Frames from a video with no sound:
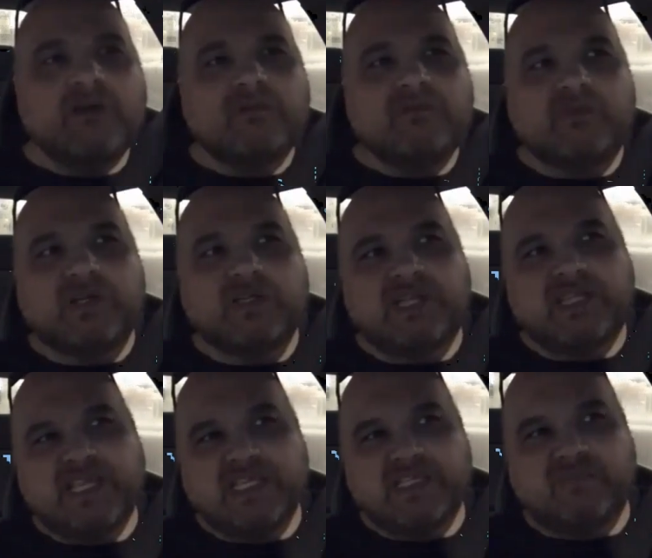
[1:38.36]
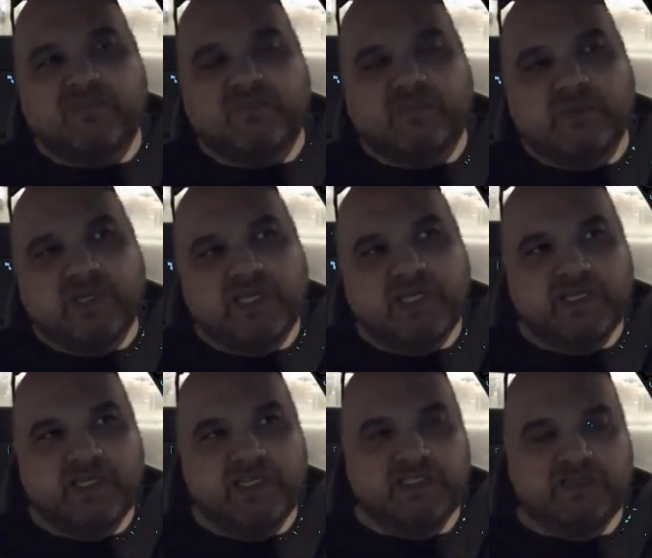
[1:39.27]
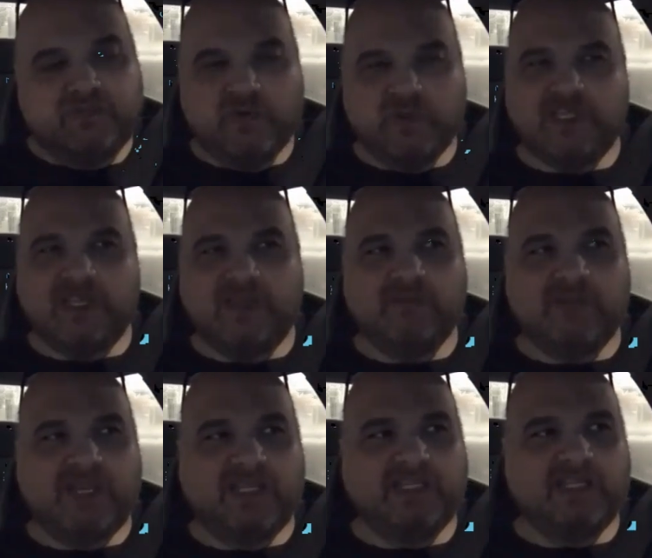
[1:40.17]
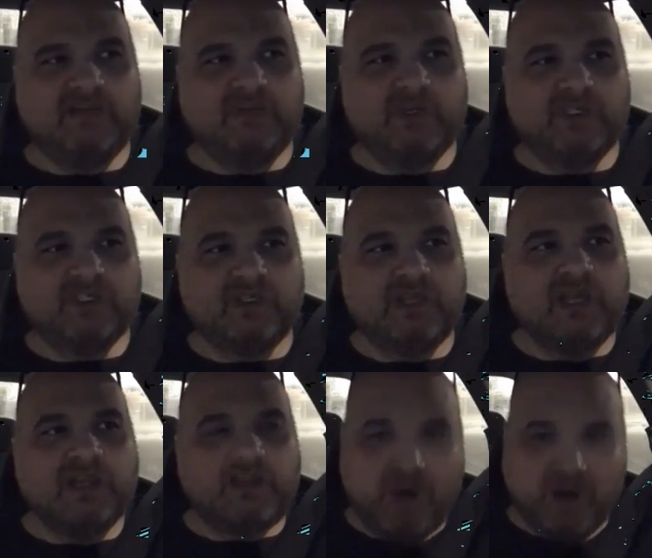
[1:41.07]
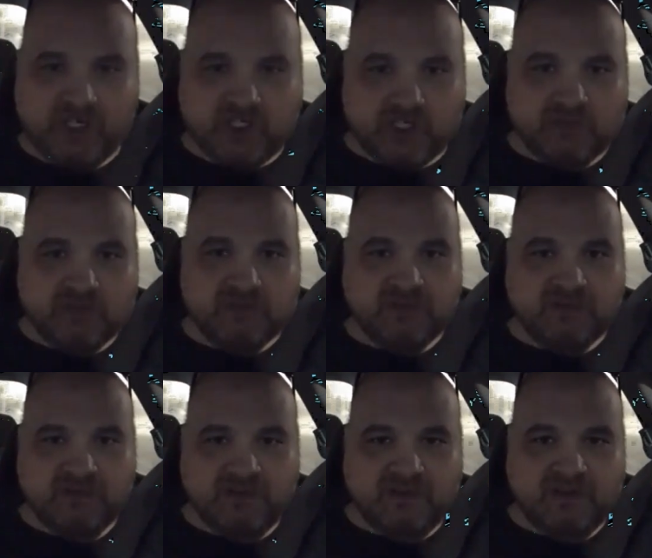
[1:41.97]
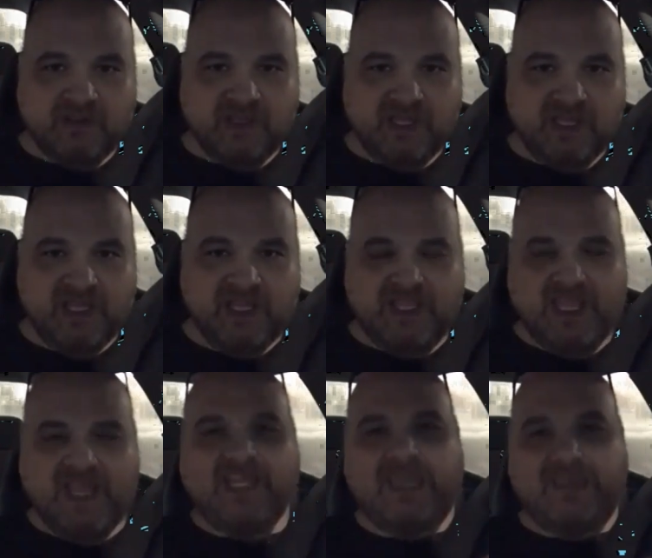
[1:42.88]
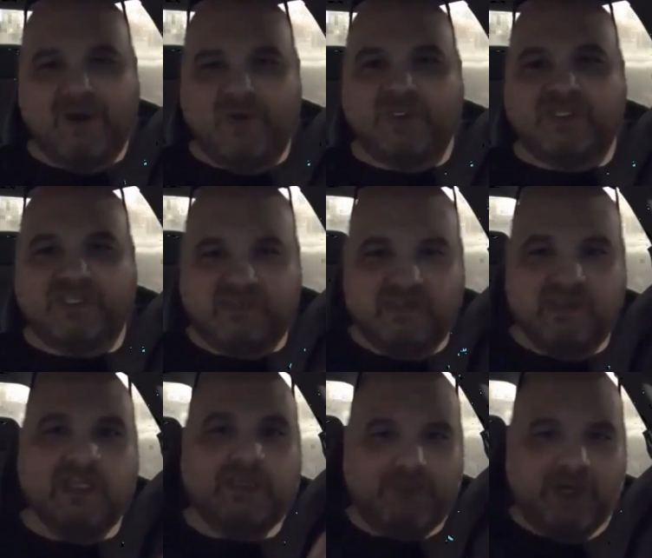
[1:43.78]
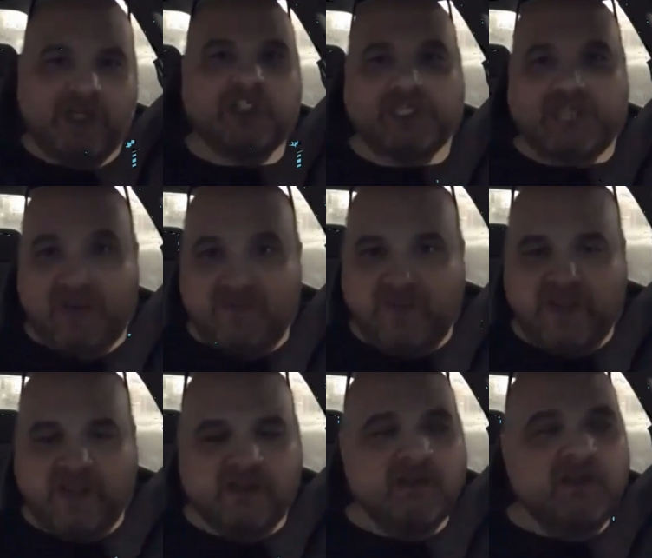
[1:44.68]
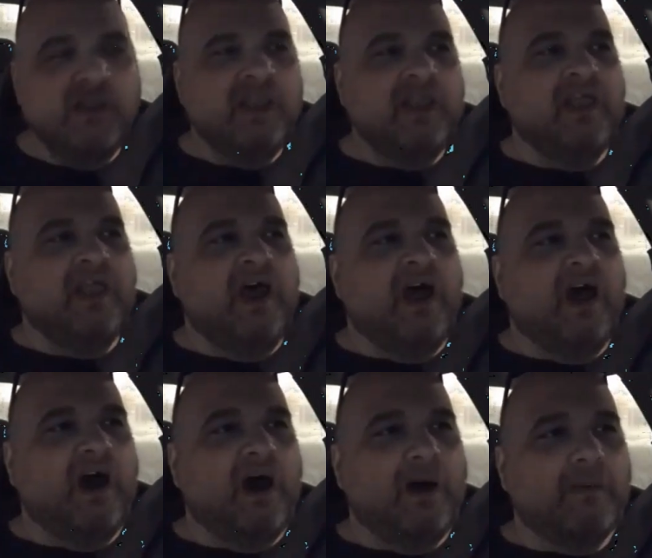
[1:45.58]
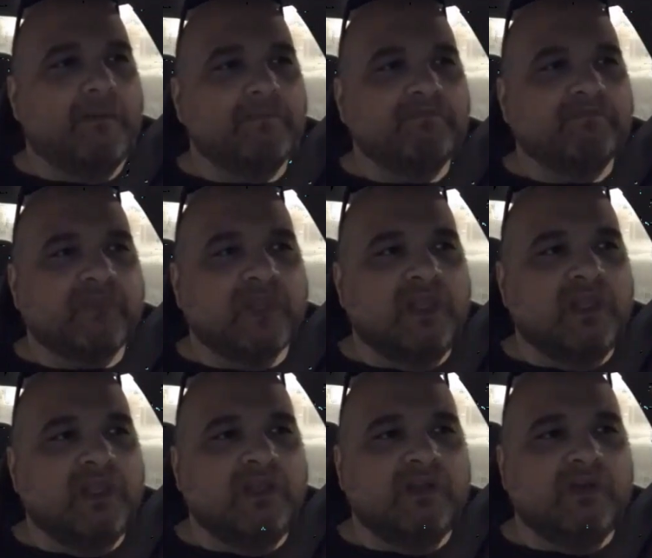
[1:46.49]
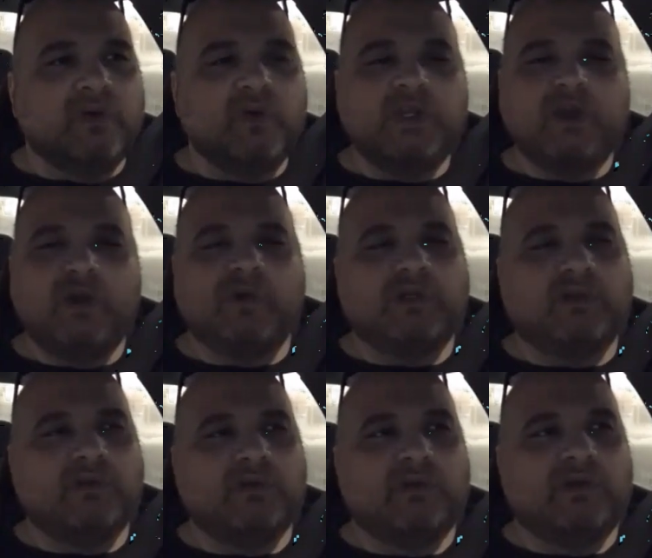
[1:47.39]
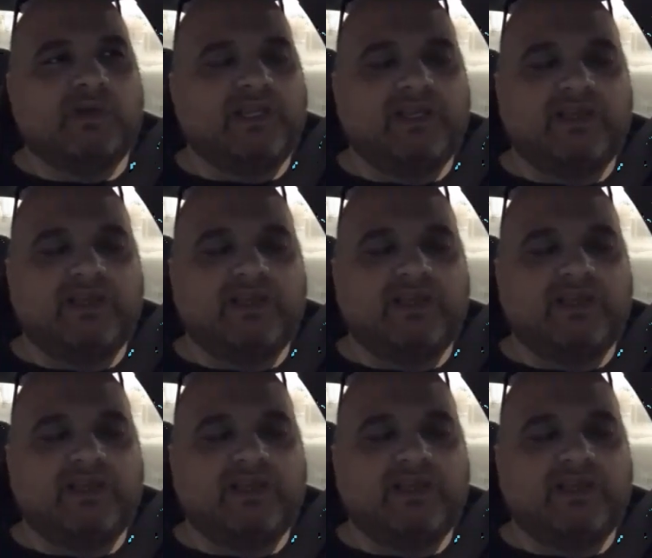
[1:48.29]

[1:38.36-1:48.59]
because I think his his first name that he did was The Punisher. And then he came out with you know, The Punisher Don Vega. Um, Julio would. I